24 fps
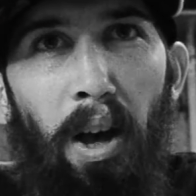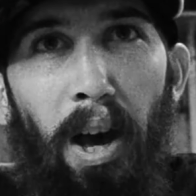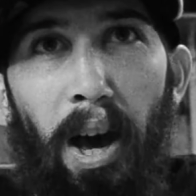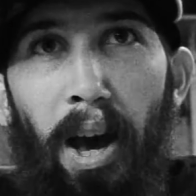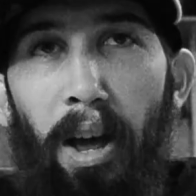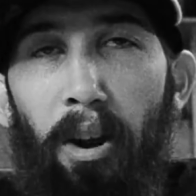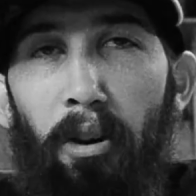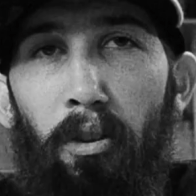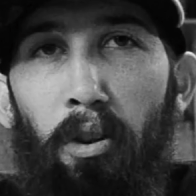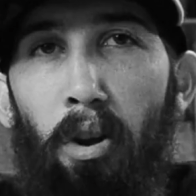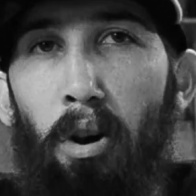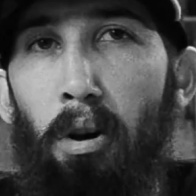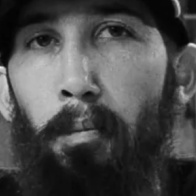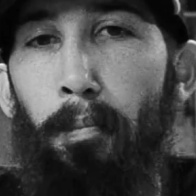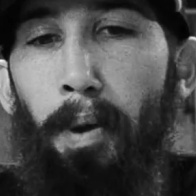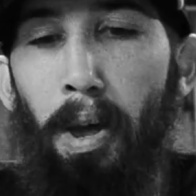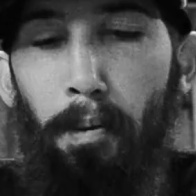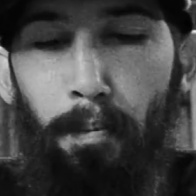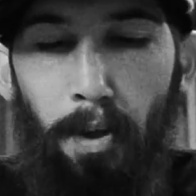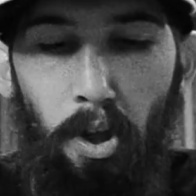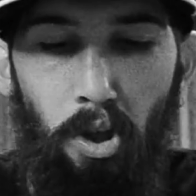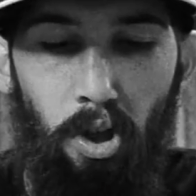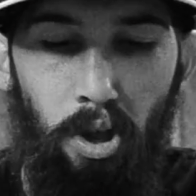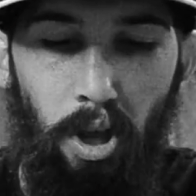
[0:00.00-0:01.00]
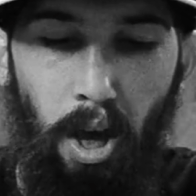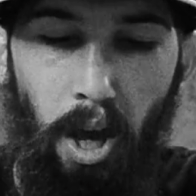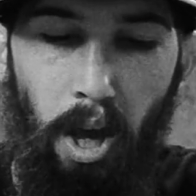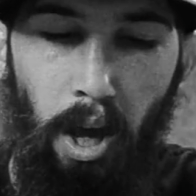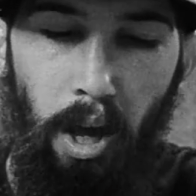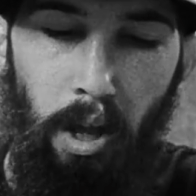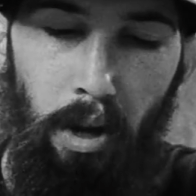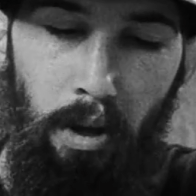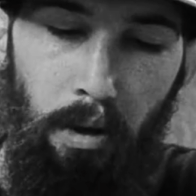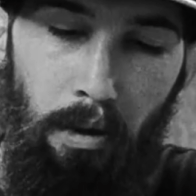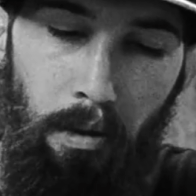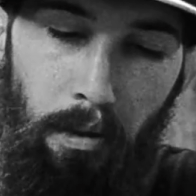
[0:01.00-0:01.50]
I don't know, maybe
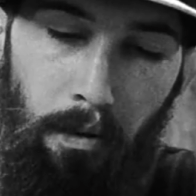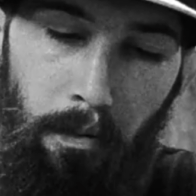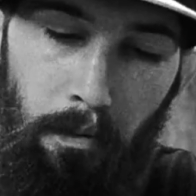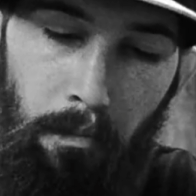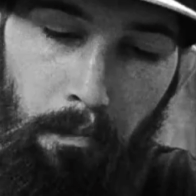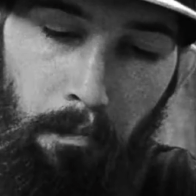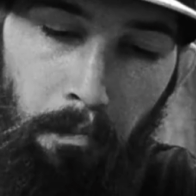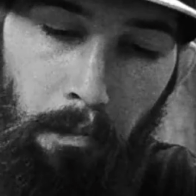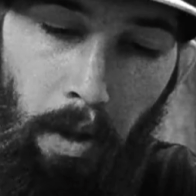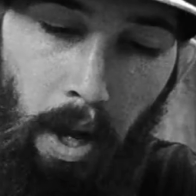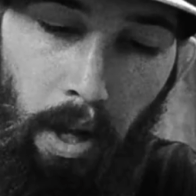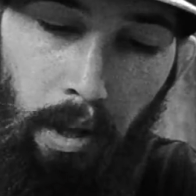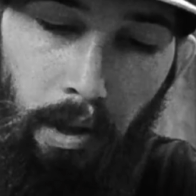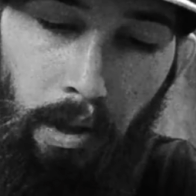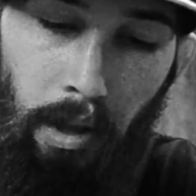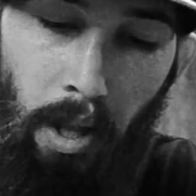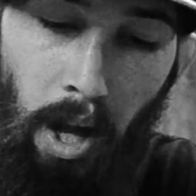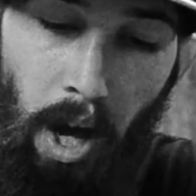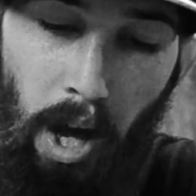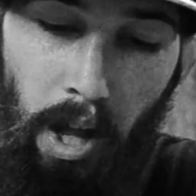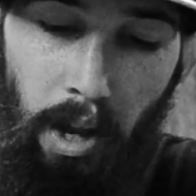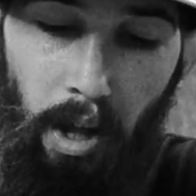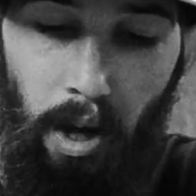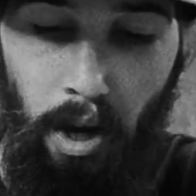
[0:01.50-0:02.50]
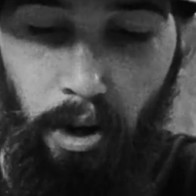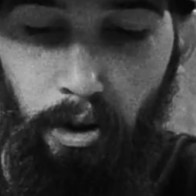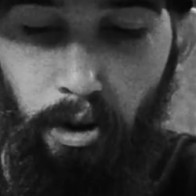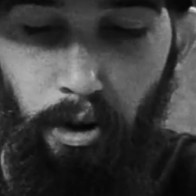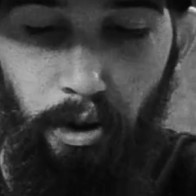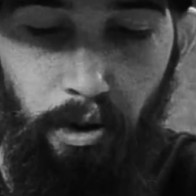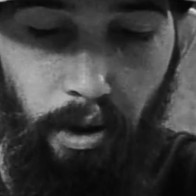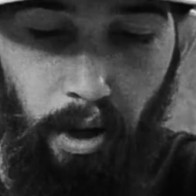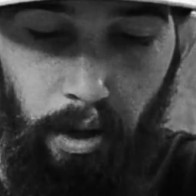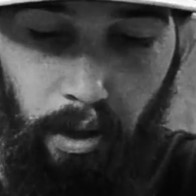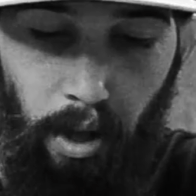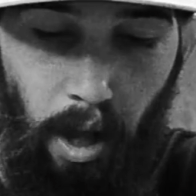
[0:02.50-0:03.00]
shade that's not
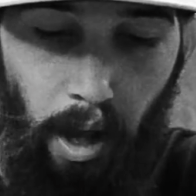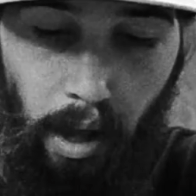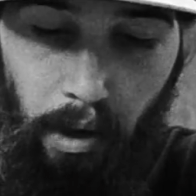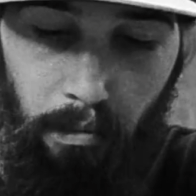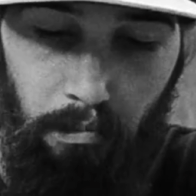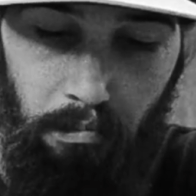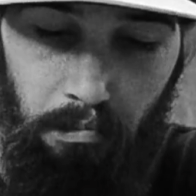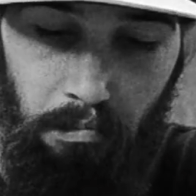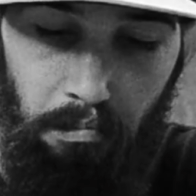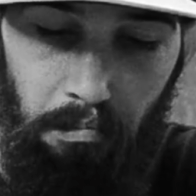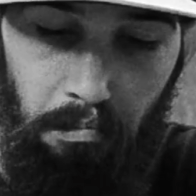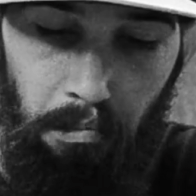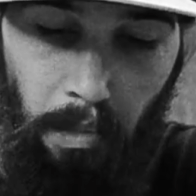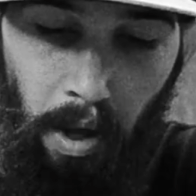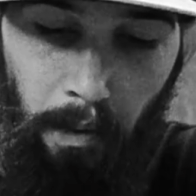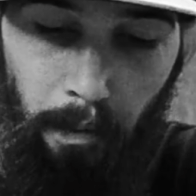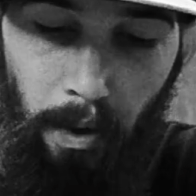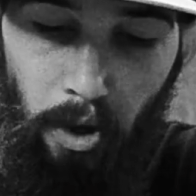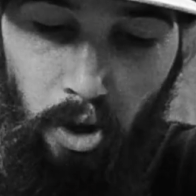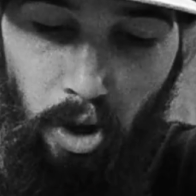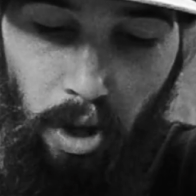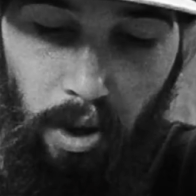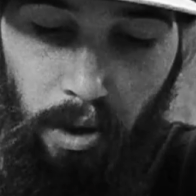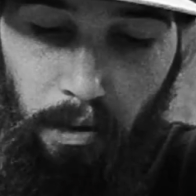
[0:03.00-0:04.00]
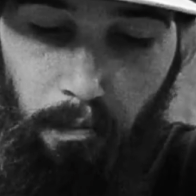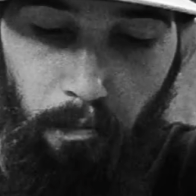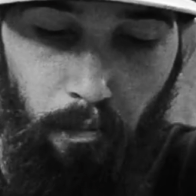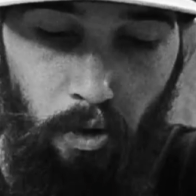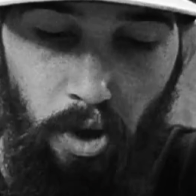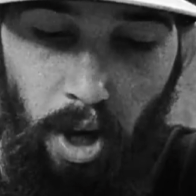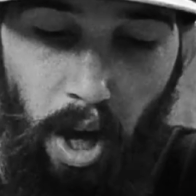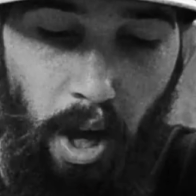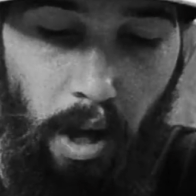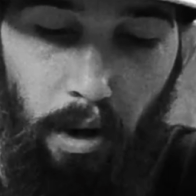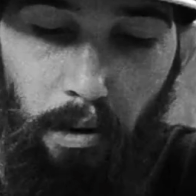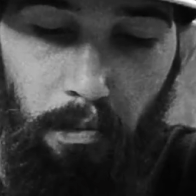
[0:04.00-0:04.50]
under sunlight. Maybe just
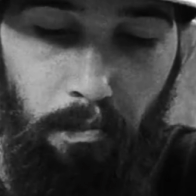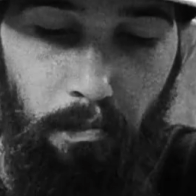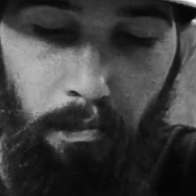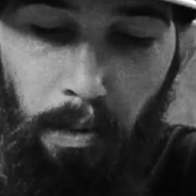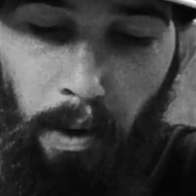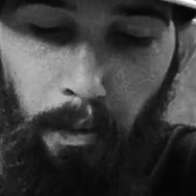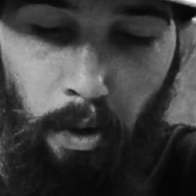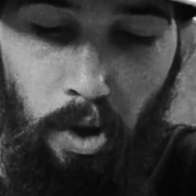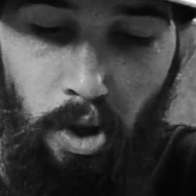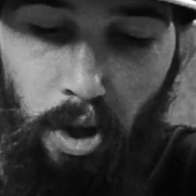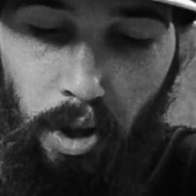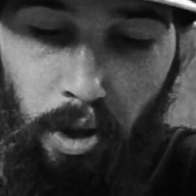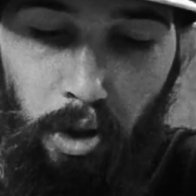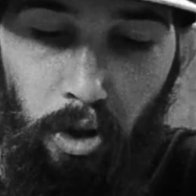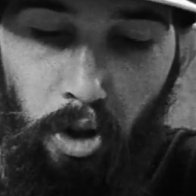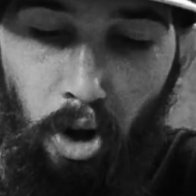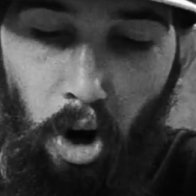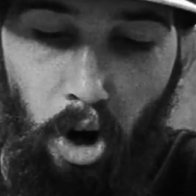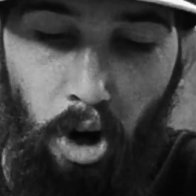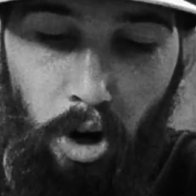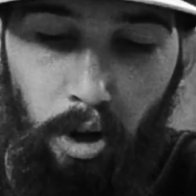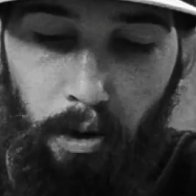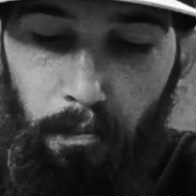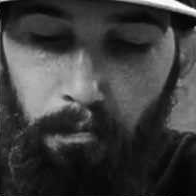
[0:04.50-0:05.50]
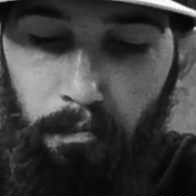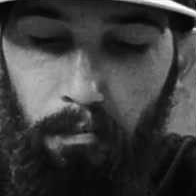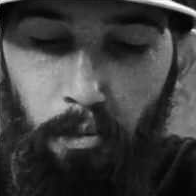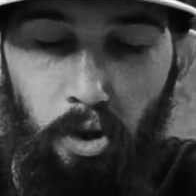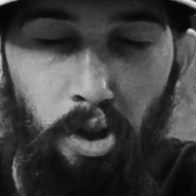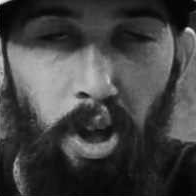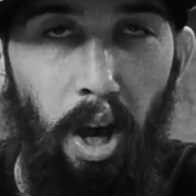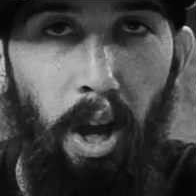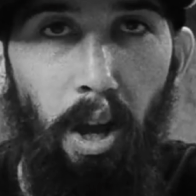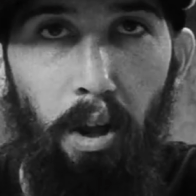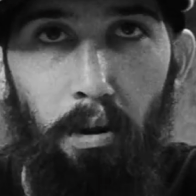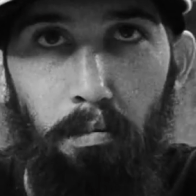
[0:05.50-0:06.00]
shade. Maybe just dark
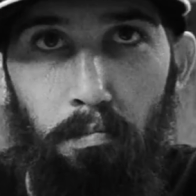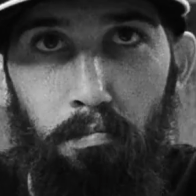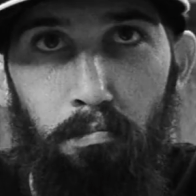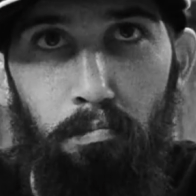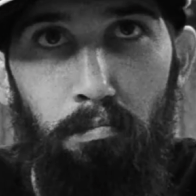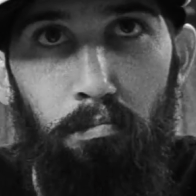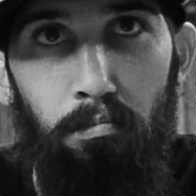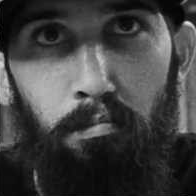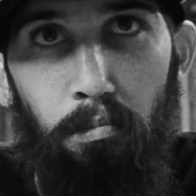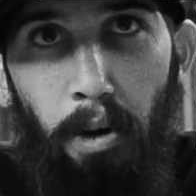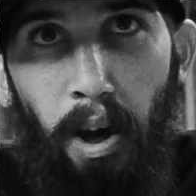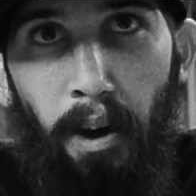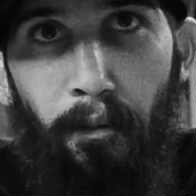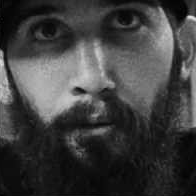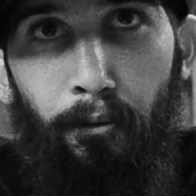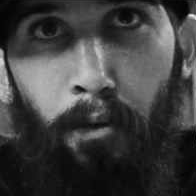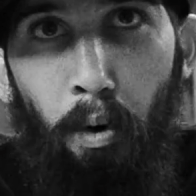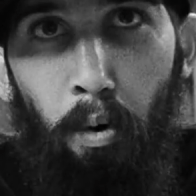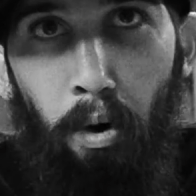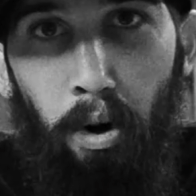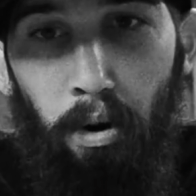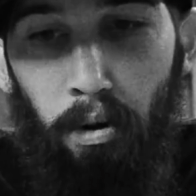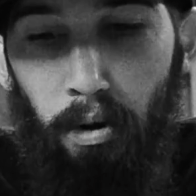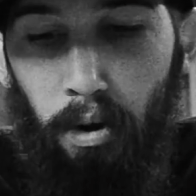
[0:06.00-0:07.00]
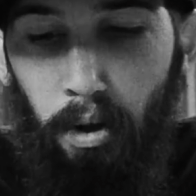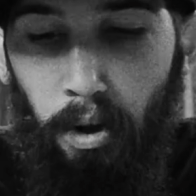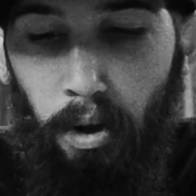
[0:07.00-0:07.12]
shade. F4.